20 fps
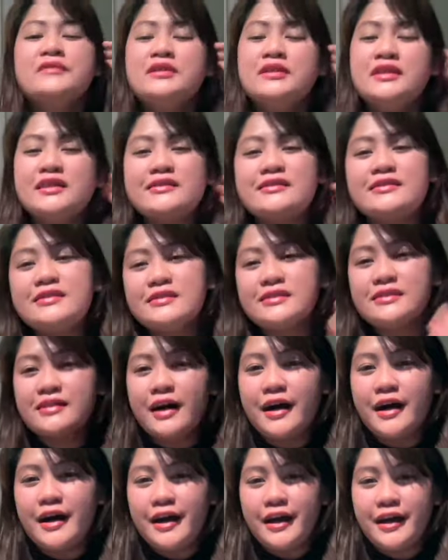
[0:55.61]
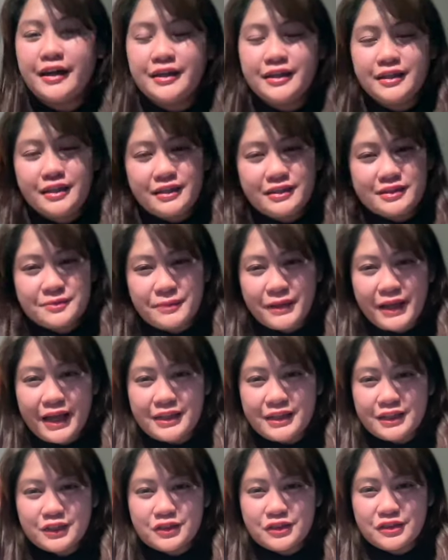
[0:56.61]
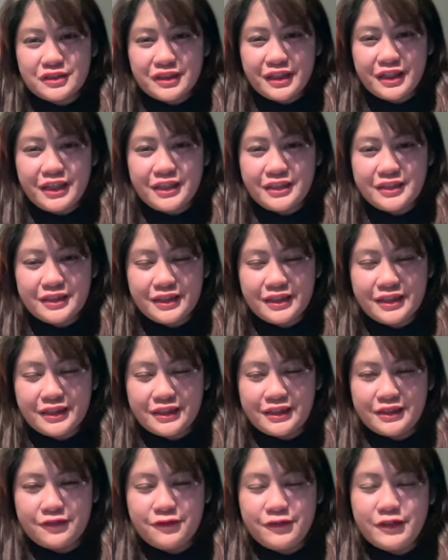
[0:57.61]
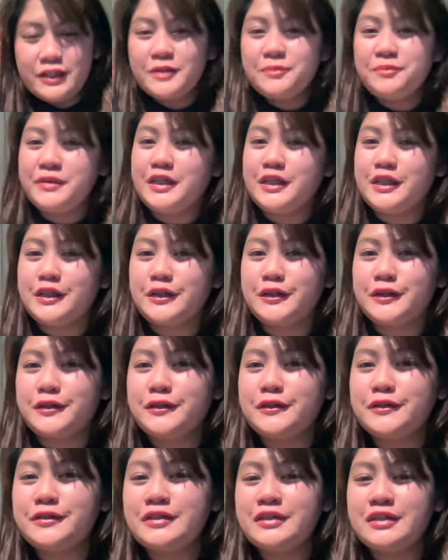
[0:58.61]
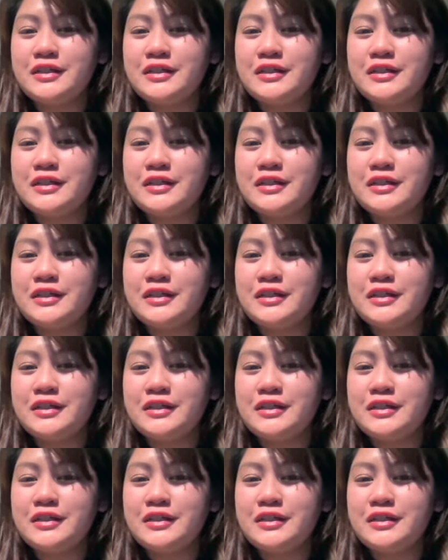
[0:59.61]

There's this guy, he's planning to date a Filipino